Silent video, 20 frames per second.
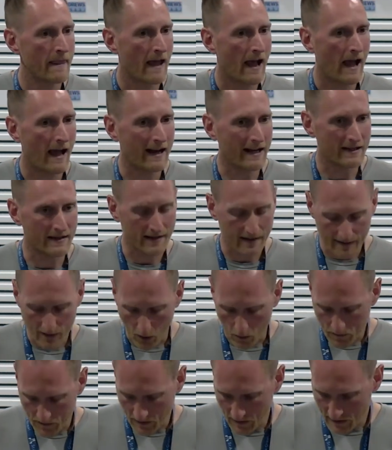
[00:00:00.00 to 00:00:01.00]
and it
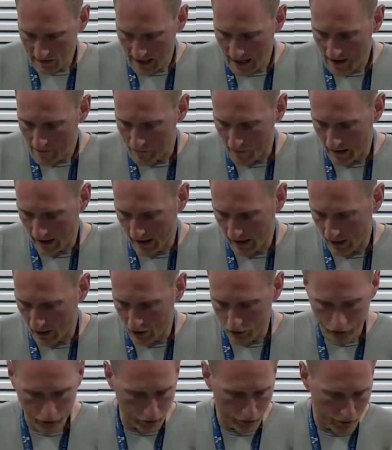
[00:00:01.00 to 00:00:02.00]
stops us having
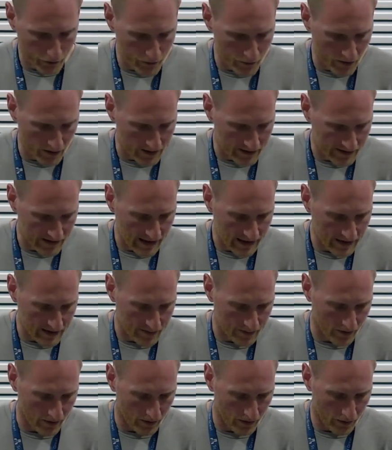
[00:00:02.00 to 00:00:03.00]
a true
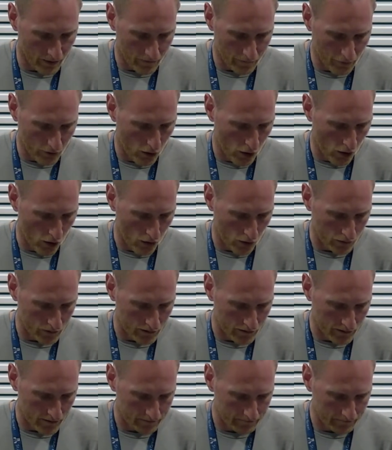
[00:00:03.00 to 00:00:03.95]
assessment of God.